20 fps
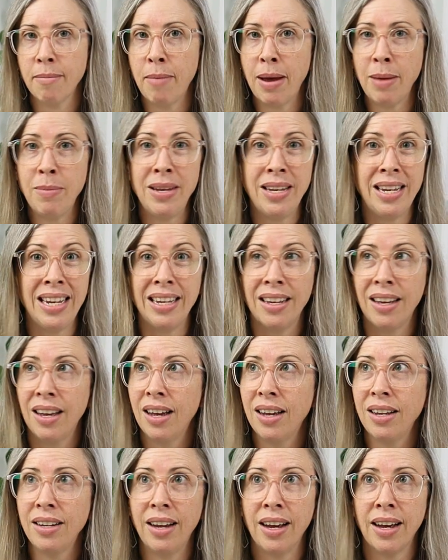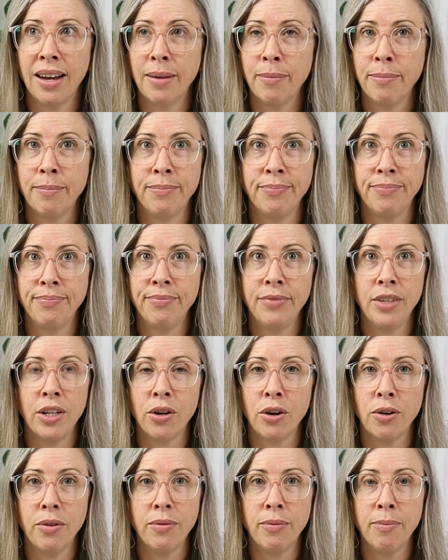maybe
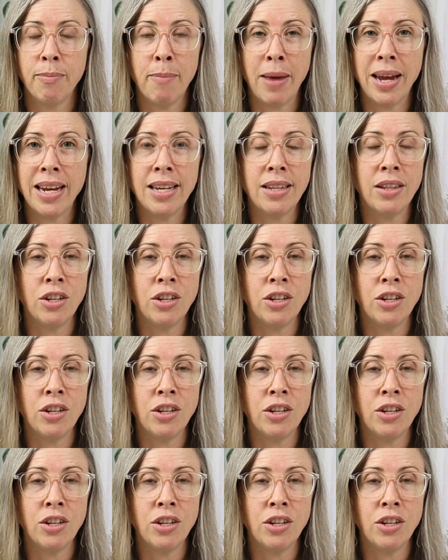making